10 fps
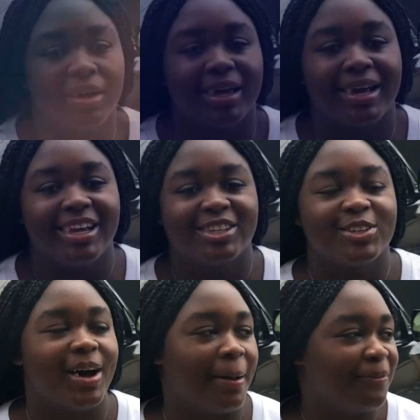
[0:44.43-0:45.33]
okay guys
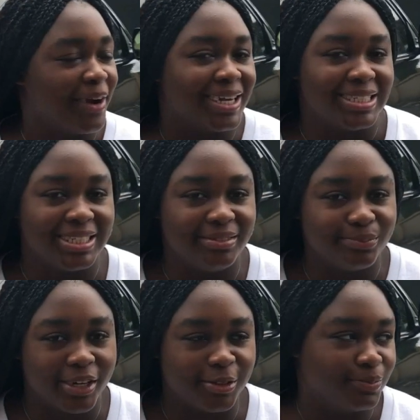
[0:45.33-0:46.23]
so i'm ready
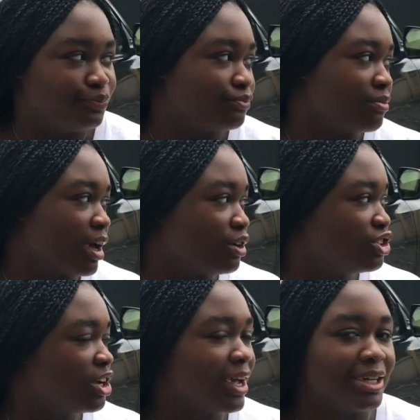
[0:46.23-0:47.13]
um i'll
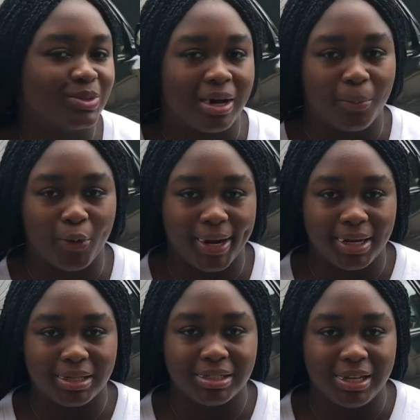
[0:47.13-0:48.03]
show you guys what i'm wearing
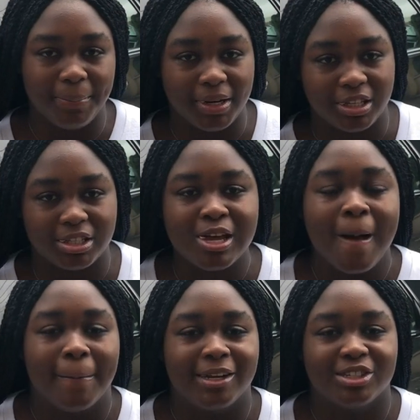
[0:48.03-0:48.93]
in a minute
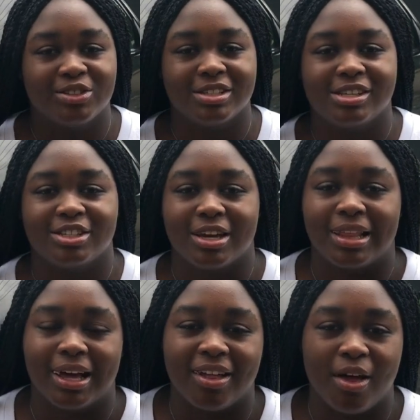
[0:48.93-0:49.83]
but i just wanted to tell you
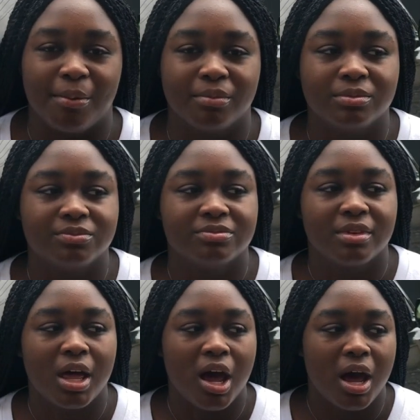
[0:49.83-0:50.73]
that um
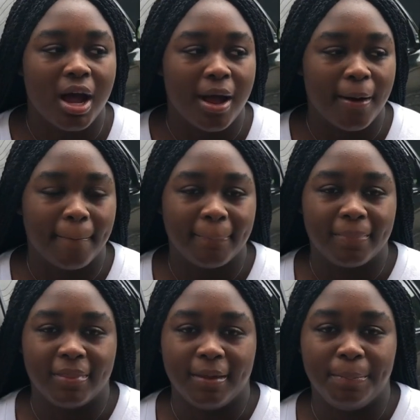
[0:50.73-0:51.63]

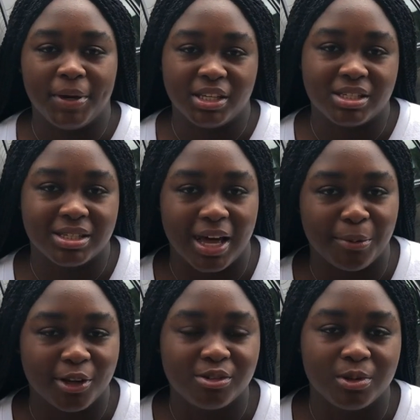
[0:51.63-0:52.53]
the beat that i'm
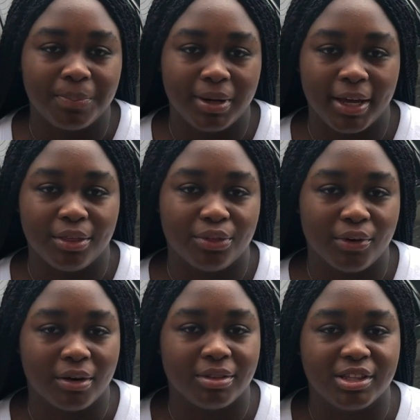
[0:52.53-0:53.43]
going to be playing
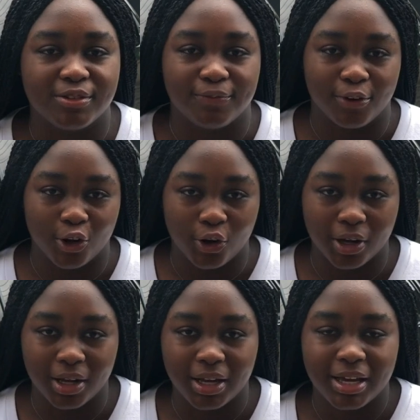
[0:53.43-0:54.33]
throughout this vlog
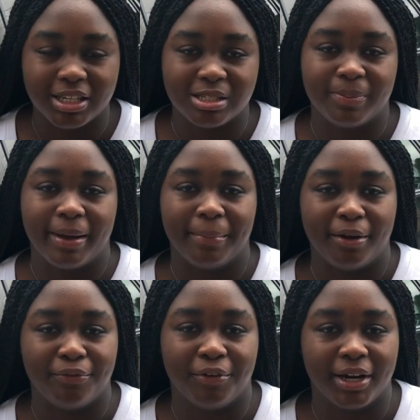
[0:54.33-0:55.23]
is by my
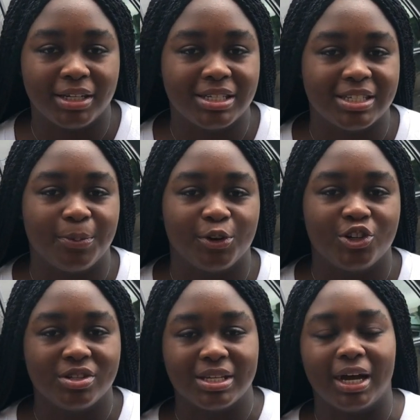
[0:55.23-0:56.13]
friend he's a
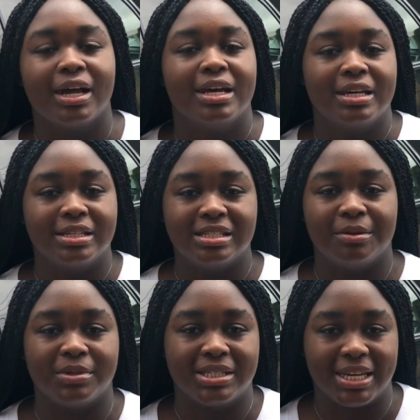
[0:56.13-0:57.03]
producer his
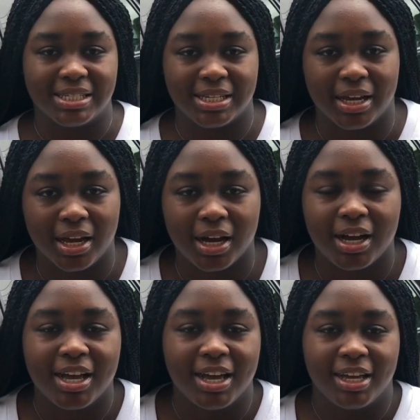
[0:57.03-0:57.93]
name is tezek
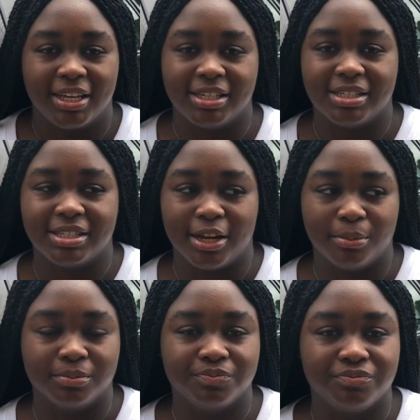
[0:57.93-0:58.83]
he's
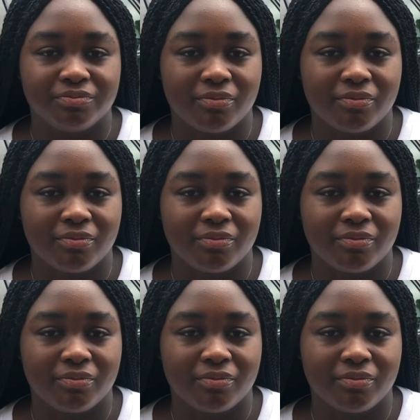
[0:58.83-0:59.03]
um